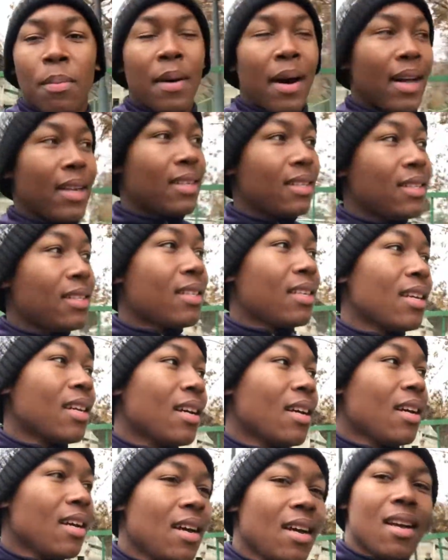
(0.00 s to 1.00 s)
But
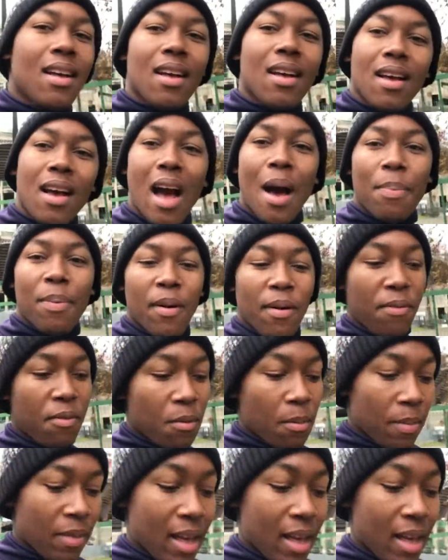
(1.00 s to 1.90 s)
apart from